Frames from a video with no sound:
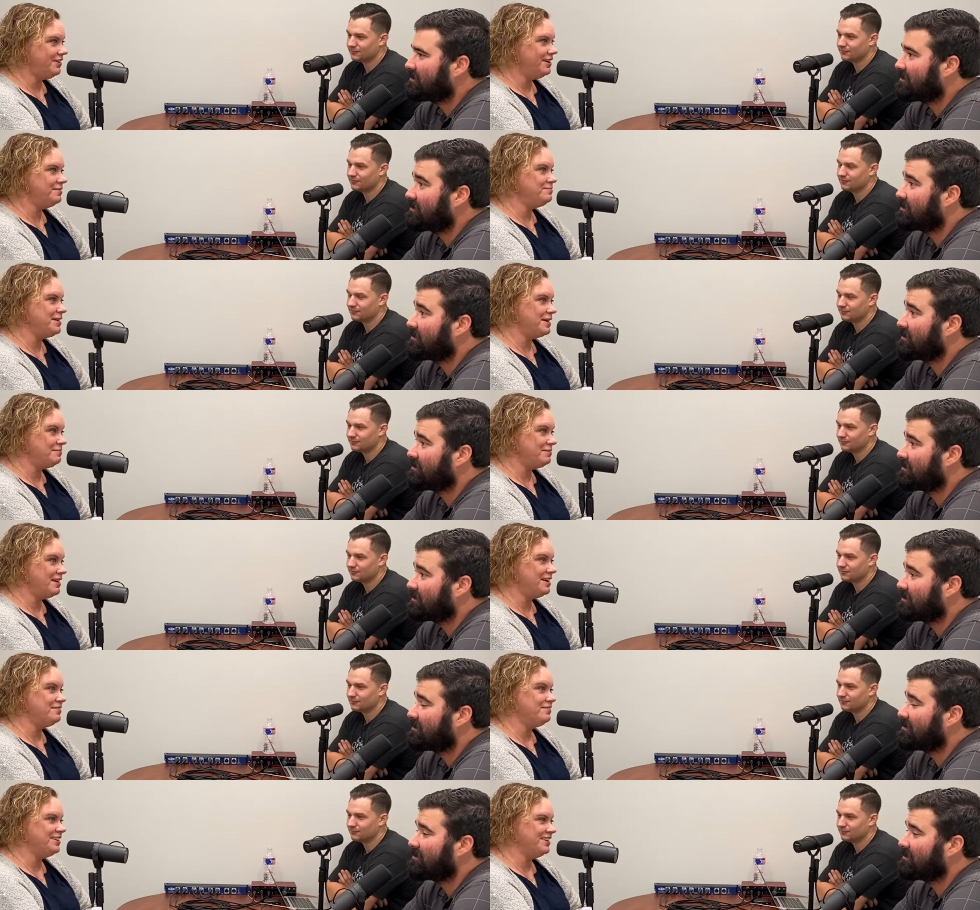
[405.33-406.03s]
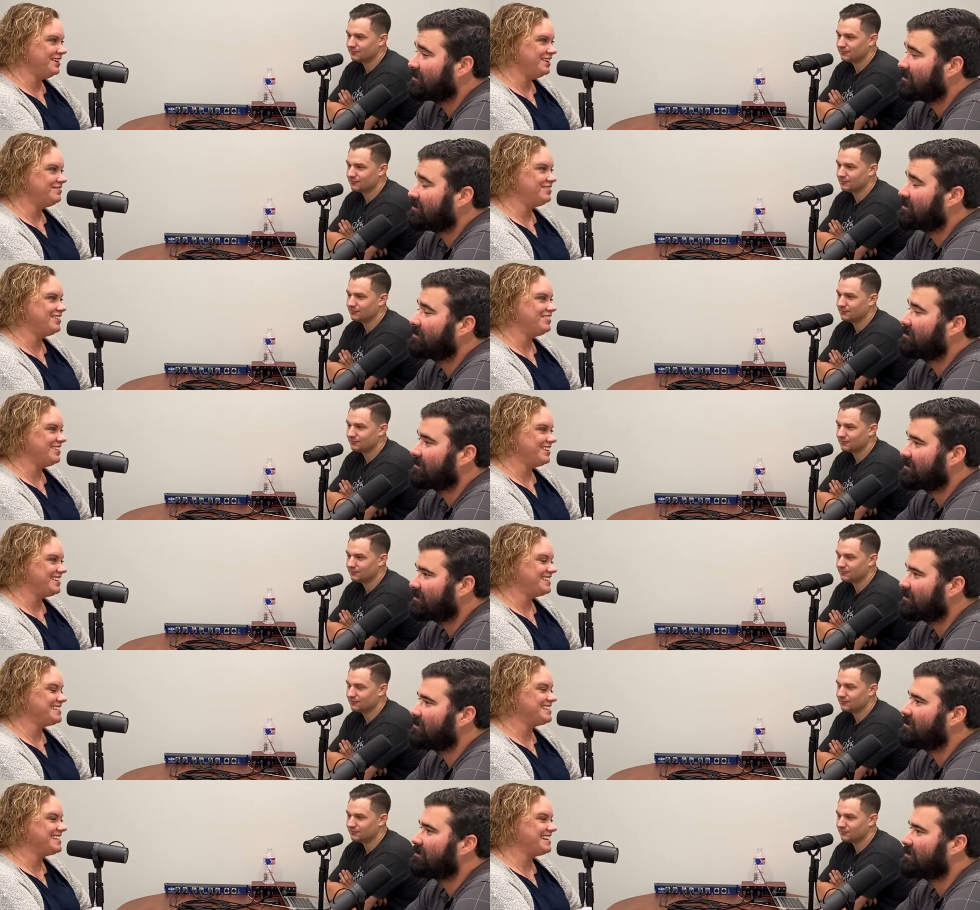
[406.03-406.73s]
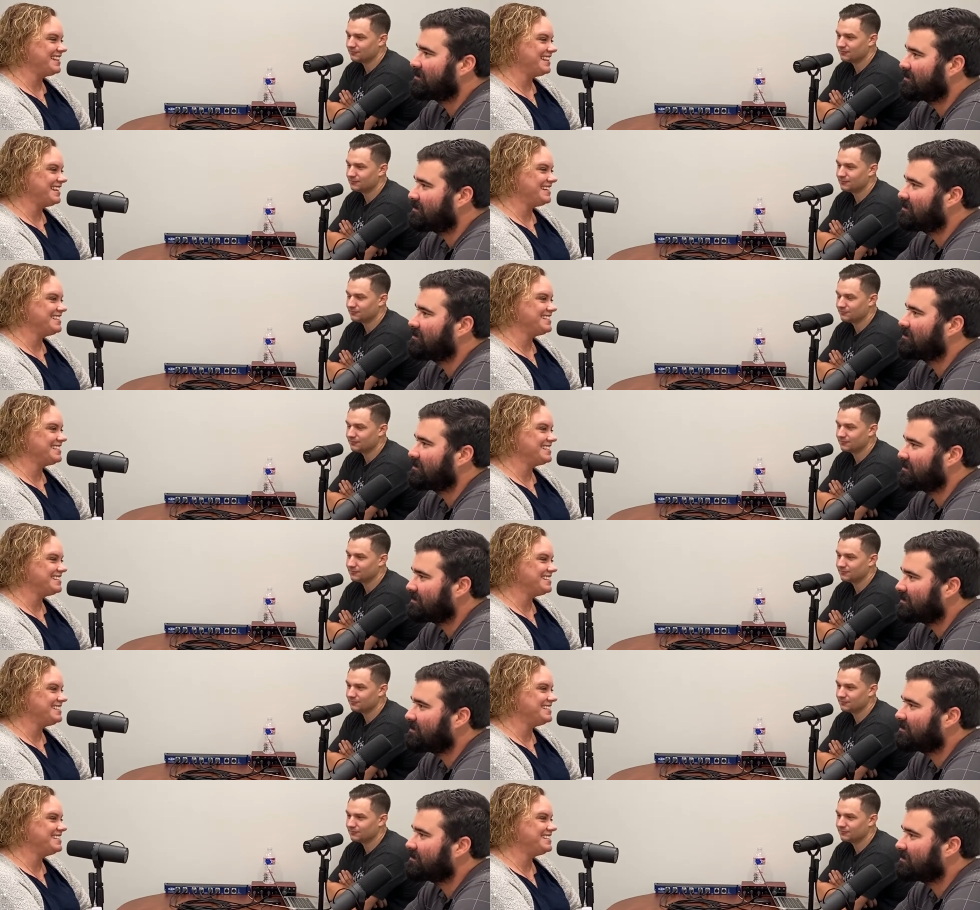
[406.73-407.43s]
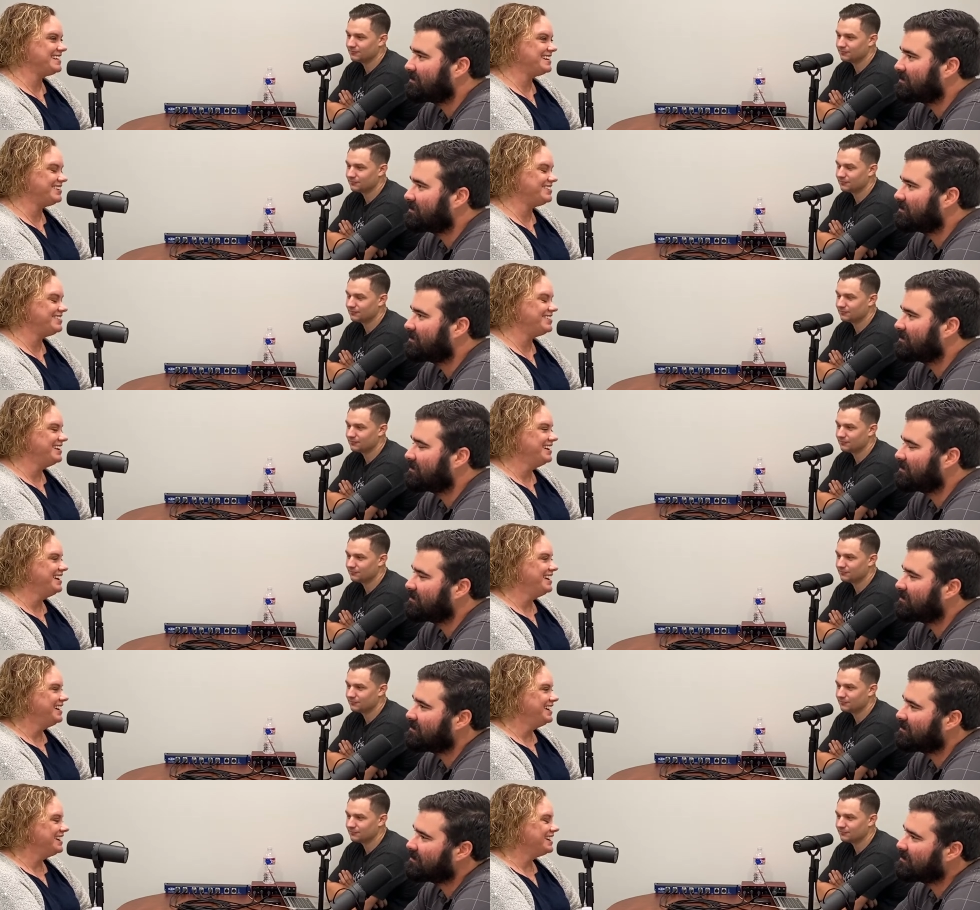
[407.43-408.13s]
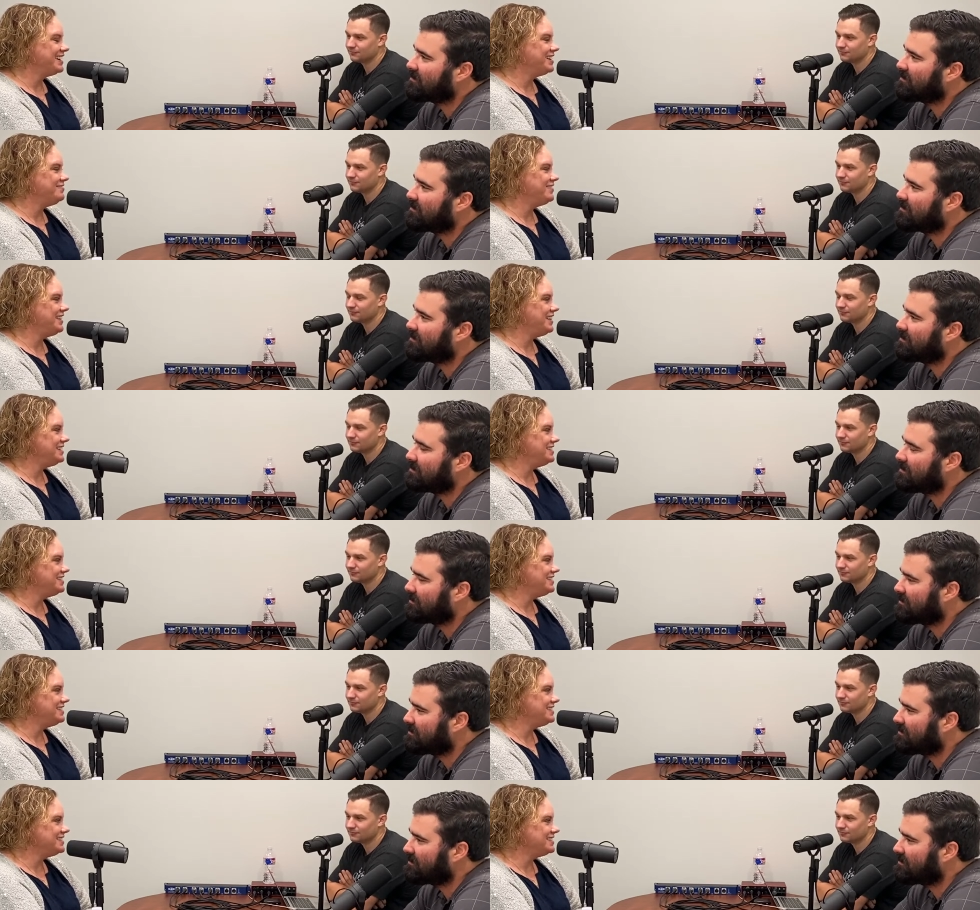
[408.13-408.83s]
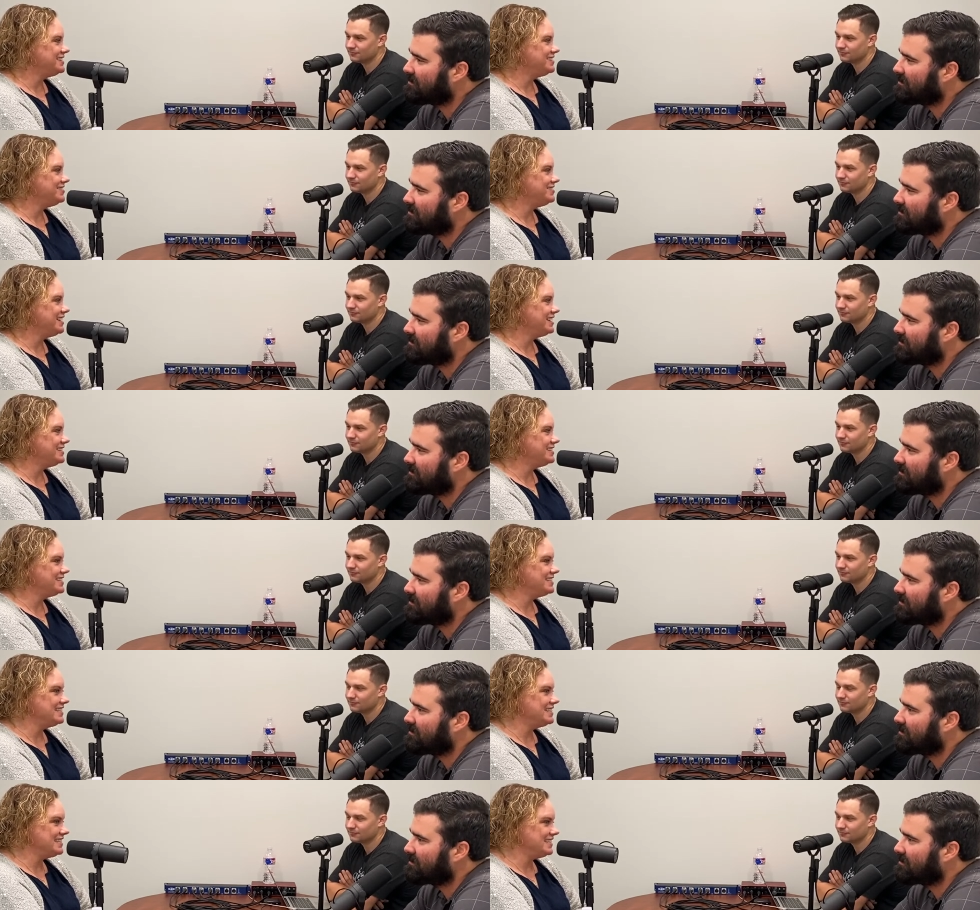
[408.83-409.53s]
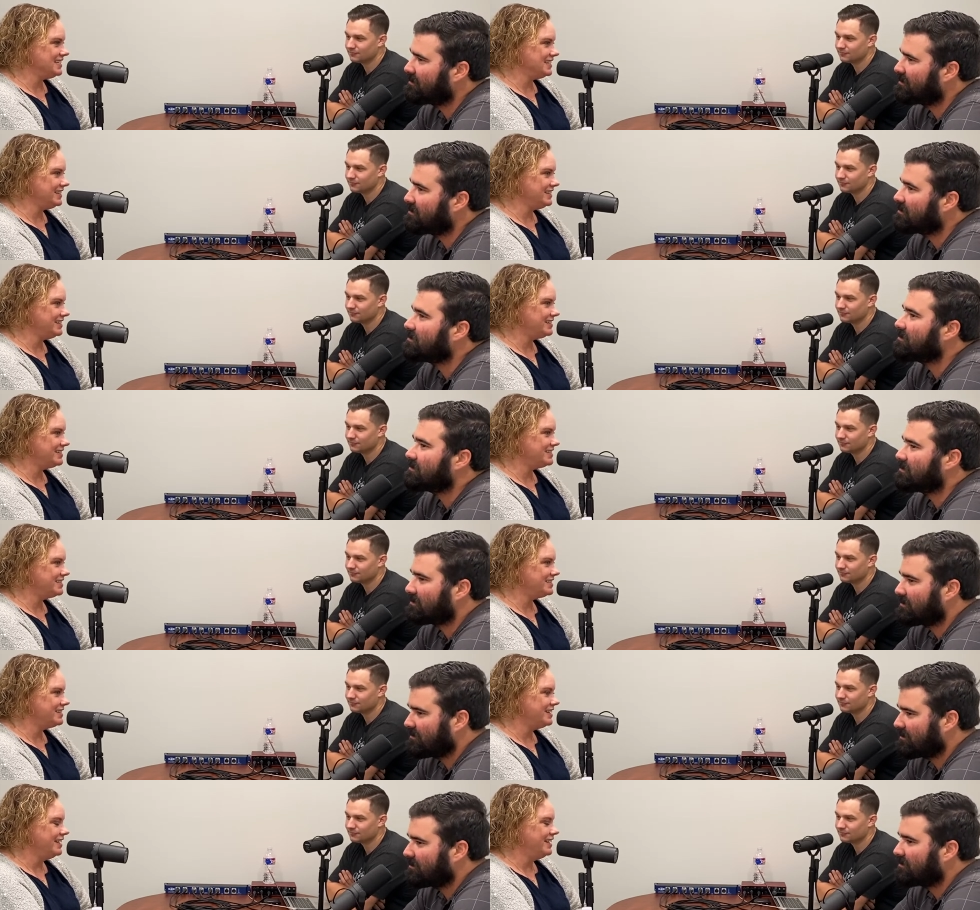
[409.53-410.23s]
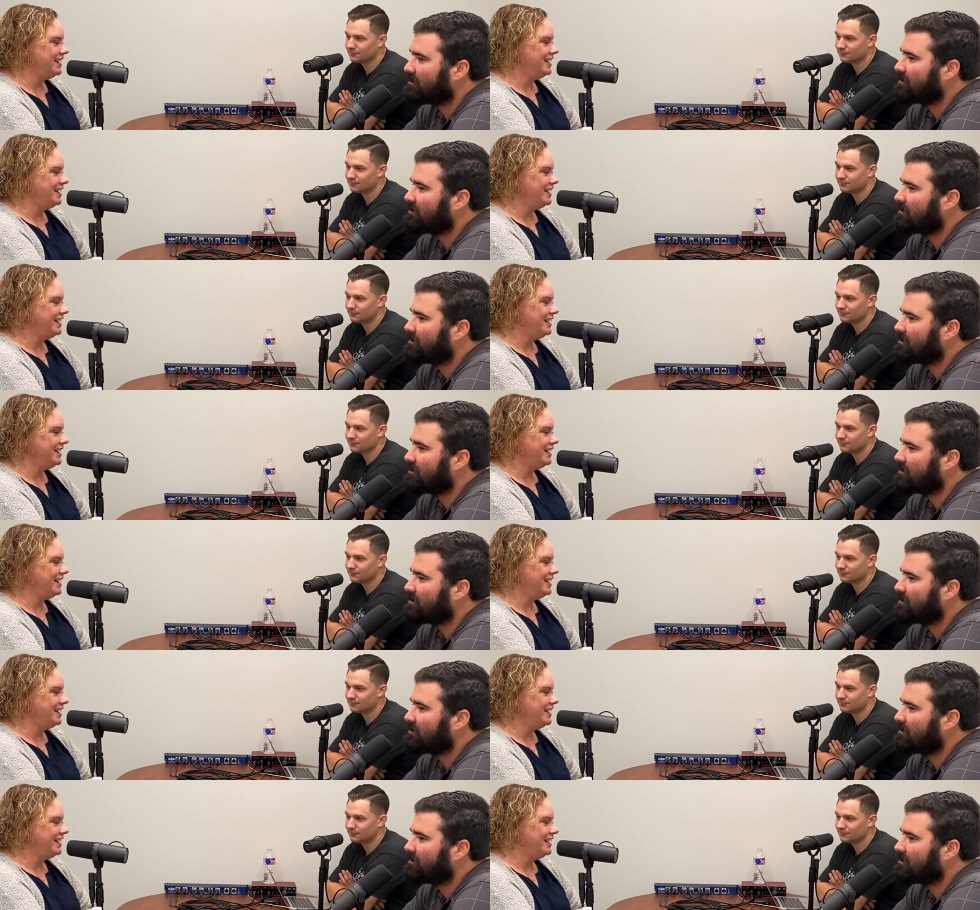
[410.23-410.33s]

Speaker 1: what? Maybe I will get my real estate license. So got my license in 2006.